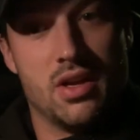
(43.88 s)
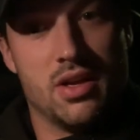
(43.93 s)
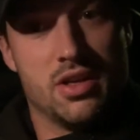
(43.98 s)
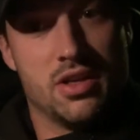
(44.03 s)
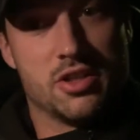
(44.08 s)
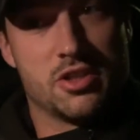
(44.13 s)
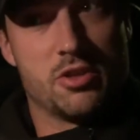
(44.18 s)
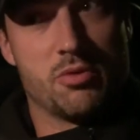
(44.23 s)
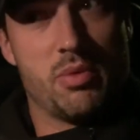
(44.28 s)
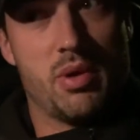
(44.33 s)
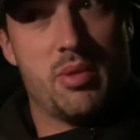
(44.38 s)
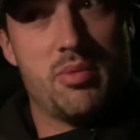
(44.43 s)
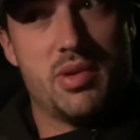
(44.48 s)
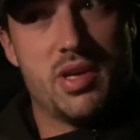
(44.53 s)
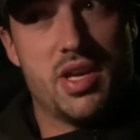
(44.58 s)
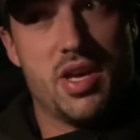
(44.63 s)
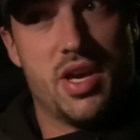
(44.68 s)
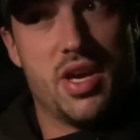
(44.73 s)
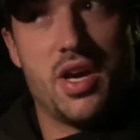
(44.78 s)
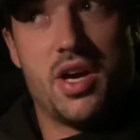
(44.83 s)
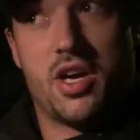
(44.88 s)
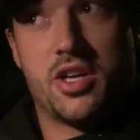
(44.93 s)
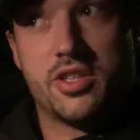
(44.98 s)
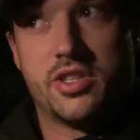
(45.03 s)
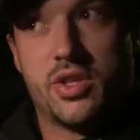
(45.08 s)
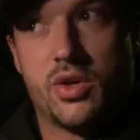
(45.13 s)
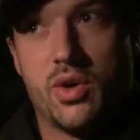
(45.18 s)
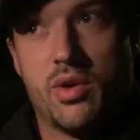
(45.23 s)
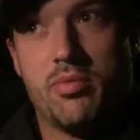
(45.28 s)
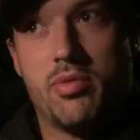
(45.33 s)
So maybe I'll
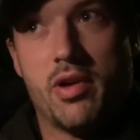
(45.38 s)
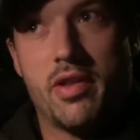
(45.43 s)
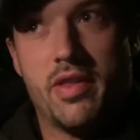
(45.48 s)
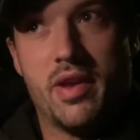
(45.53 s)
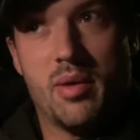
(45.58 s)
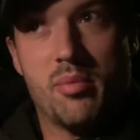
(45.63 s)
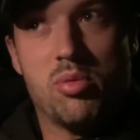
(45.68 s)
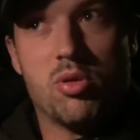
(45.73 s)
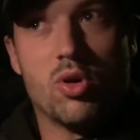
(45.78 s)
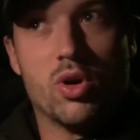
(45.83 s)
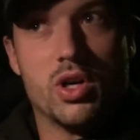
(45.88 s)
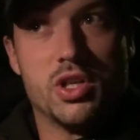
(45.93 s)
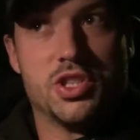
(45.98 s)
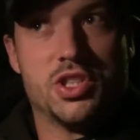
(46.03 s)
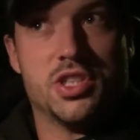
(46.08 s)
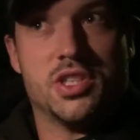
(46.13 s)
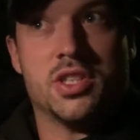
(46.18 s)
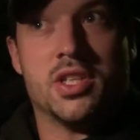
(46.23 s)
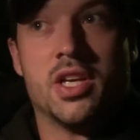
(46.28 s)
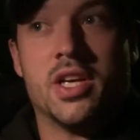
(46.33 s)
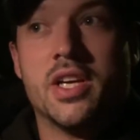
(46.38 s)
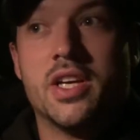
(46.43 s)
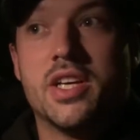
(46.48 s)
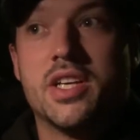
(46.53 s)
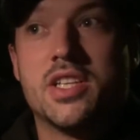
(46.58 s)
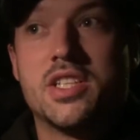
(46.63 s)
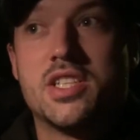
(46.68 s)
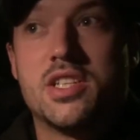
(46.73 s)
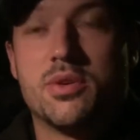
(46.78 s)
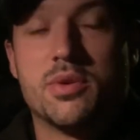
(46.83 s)
show up on their porch and
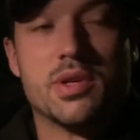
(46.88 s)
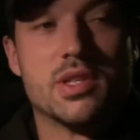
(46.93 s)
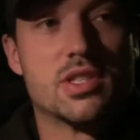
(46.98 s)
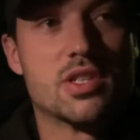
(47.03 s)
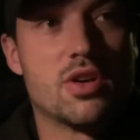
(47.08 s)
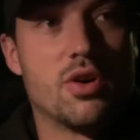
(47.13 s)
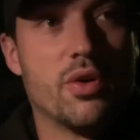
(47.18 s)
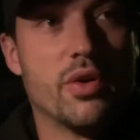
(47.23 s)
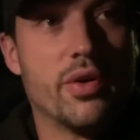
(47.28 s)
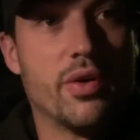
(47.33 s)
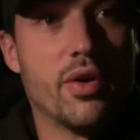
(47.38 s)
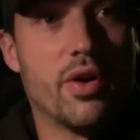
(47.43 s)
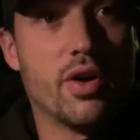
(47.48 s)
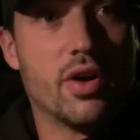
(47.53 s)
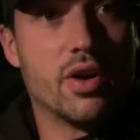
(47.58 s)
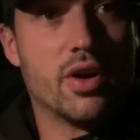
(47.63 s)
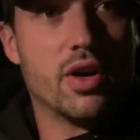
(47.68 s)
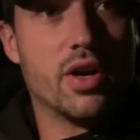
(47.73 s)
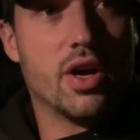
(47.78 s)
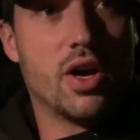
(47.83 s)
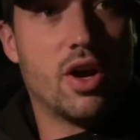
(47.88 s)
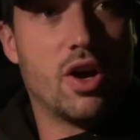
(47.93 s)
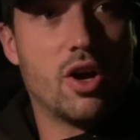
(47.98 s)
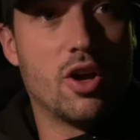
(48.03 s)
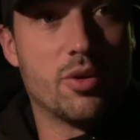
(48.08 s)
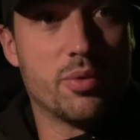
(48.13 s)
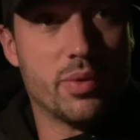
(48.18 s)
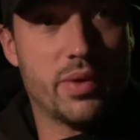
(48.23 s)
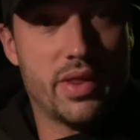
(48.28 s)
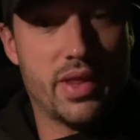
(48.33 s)
see what's going
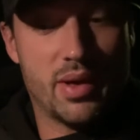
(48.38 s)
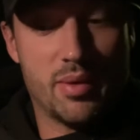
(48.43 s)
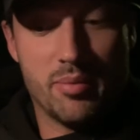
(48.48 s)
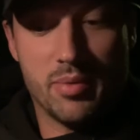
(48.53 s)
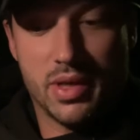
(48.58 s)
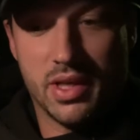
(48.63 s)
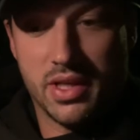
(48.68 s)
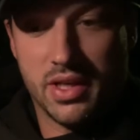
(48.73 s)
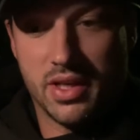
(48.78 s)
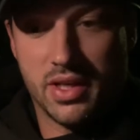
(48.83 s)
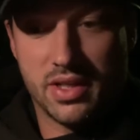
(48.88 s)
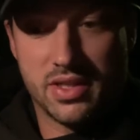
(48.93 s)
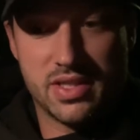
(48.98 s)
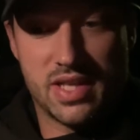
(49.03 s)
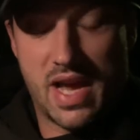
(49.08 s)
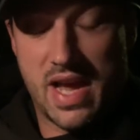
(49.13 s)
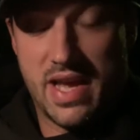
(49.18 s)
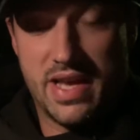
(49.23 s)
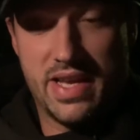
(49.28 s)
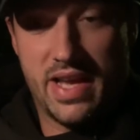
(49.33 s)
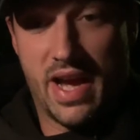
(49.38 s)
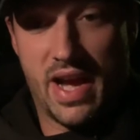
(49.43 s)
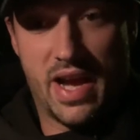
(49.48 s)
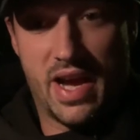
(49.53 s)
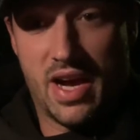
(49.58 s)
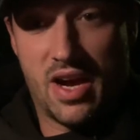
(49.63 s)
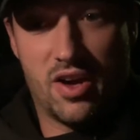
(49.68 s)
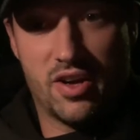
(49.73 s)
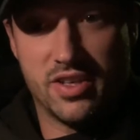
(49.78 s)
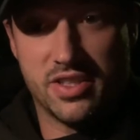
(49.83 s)
on with them. Cause I, yeah,
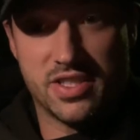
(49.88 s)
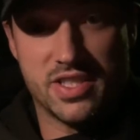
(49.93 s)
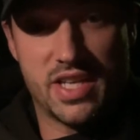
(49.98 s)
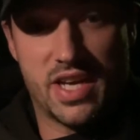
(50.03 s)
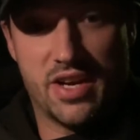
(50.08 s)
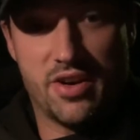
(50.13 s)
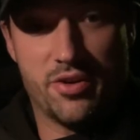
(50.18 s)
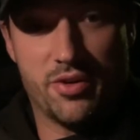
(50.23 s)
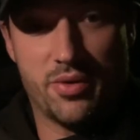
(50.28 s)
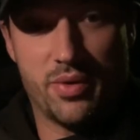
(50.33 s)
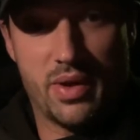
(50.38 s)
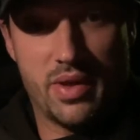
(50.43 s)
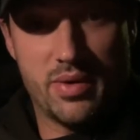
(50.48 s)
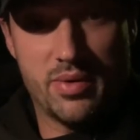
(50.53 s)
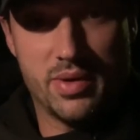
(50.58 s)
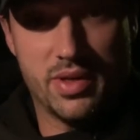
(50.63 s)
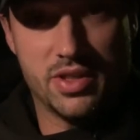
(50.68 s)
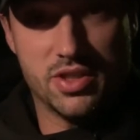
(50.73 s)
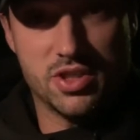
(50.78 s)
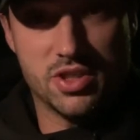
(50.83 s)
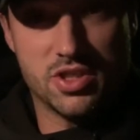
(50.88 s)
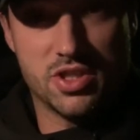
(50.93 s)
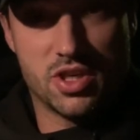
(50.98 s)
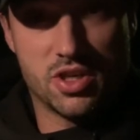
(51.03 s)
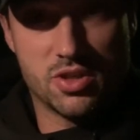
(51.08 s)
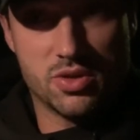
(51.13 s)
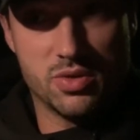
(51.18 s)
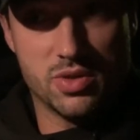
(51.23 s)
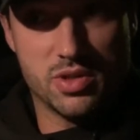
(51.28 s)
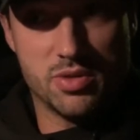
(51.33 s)
honestly, I don't know why they wouldn't just
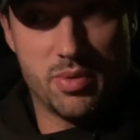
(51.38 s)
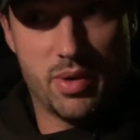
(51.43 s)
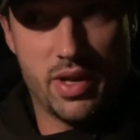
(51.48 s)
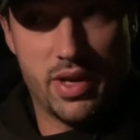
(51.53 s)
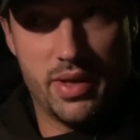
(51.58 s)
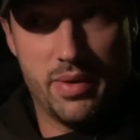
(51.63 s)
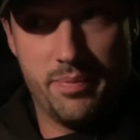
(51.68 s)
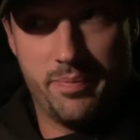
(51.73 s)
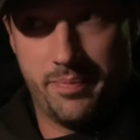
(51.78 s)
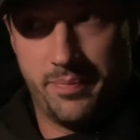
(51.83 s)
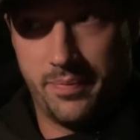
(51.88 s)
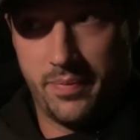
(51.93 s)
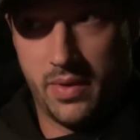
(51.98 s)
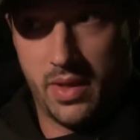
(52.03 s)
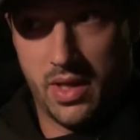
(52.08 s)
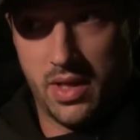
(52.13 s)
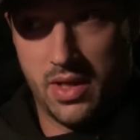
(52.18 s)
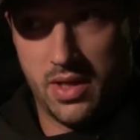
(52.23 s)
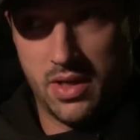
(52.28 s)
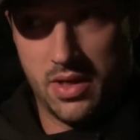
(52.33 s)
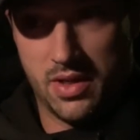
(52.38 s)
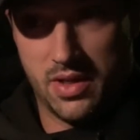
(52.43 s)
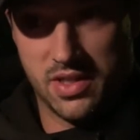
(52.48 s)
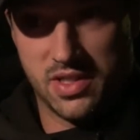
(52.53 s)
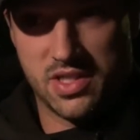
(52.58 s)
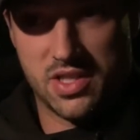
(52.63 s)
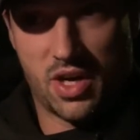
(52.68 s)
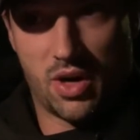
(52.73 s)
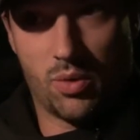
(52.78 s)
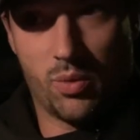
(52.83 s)
talk to us about it. This
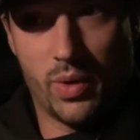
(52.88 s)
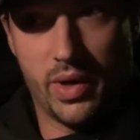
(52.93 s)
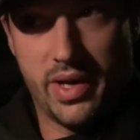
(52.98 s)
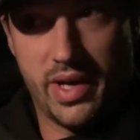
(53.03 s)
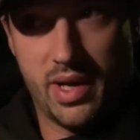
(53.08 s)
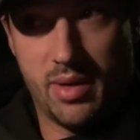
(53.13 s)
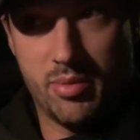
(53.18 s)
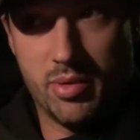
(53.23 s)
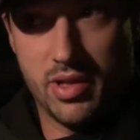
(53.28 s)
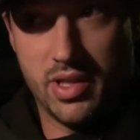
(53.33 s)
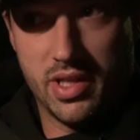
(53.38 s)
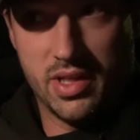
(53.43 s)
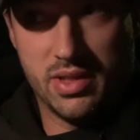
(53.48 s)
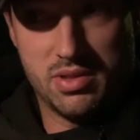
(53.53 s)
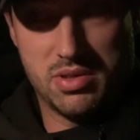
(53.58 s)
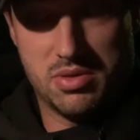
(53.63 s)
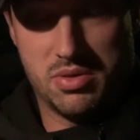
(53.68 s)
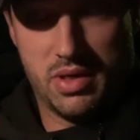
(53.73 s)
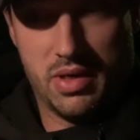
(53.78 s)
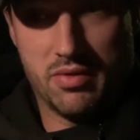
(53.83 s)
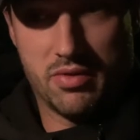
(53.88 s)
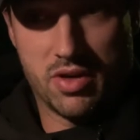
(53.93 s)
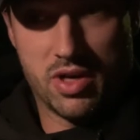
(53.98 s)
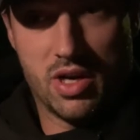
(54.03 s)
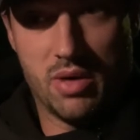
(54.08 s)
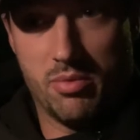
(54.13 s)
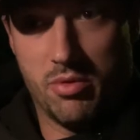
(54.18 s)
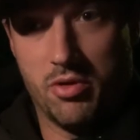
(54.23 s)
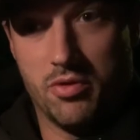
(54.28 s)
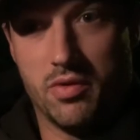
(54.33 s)
is our one neighbor that's never
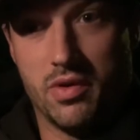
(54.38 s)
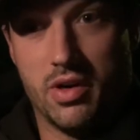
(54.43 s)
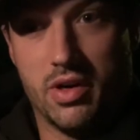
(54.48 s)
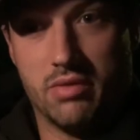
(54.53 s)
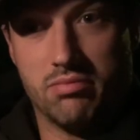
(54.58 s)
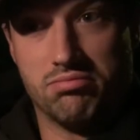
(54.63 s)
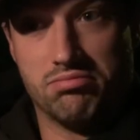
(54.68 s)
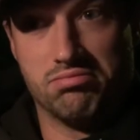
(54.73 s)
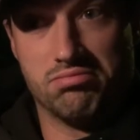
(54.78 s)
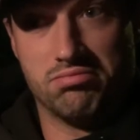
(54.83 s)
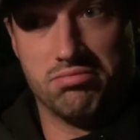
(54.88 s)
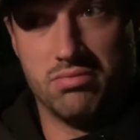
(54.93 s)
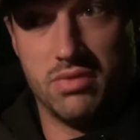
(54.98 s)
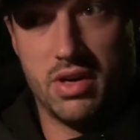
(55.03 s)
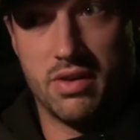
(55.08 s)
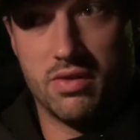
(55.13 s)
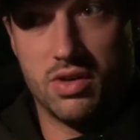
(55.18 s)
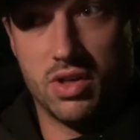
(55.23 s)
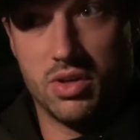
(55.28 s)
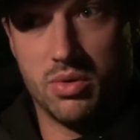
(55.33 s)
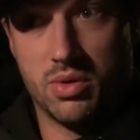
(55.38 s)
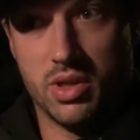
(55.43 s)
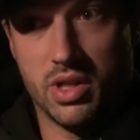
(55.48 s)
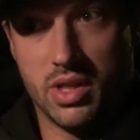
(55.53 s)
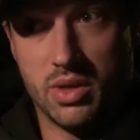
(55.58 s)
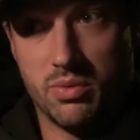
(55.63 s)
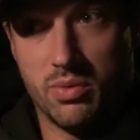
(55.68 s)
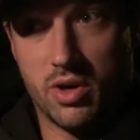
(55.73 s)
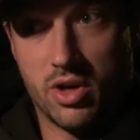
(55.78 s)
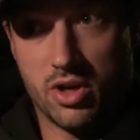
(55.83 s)
come over, never really
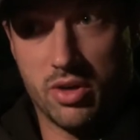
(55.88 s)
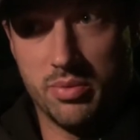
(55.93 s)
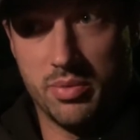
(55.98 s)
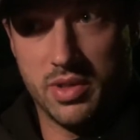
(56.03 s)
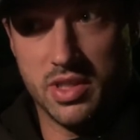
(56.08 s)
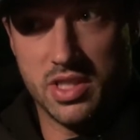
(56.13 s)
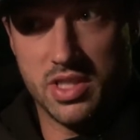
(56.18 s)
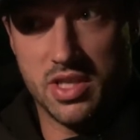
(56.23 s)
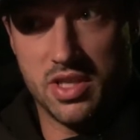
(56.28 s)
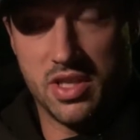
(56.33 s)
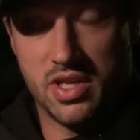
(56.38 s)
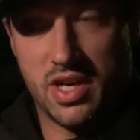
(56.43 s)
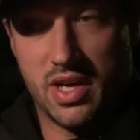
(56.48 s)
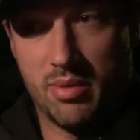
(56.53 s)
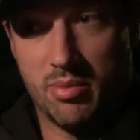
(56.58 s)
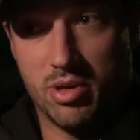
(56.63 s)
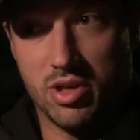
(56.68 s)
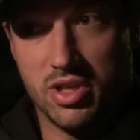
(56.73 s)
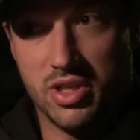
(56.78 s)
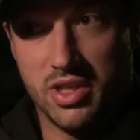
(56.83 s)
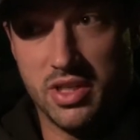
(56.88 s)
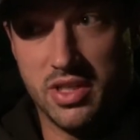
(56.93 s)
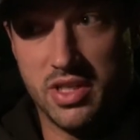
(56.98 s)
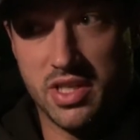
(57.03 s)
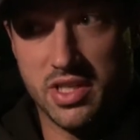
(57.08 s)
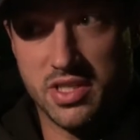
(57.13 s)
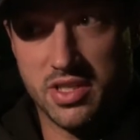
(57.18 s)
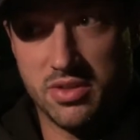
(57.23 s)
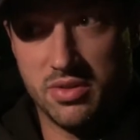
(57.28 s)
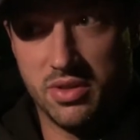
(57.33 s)
welcomed us to the neighborhood,
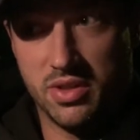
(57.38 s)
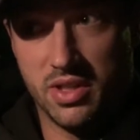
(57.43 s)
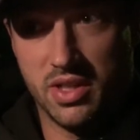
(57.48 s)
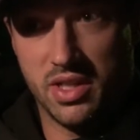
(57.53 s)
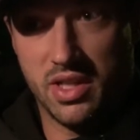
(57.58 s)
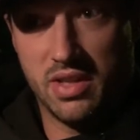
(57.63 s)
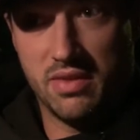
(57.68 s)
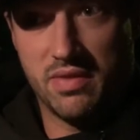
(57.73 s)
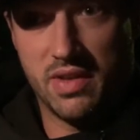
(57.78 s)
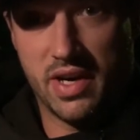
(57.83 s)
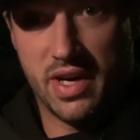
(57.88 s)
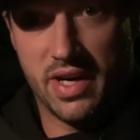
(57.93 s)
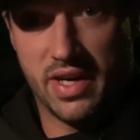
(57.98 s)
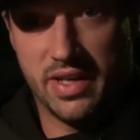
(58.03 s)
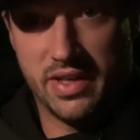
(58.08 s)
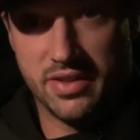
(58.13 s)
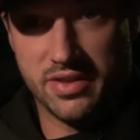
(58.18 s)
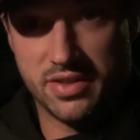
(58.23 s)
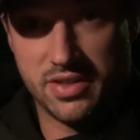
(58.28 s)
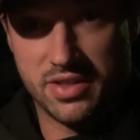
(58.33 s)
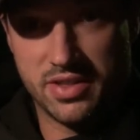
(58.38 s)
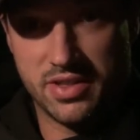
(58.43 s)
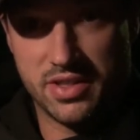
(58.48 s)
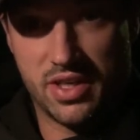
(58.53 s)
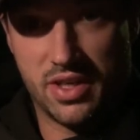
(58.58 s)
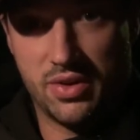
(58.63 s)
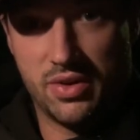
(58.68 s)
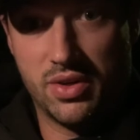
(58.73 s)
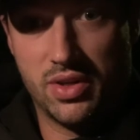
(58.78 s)
doesn't really leave their house, so.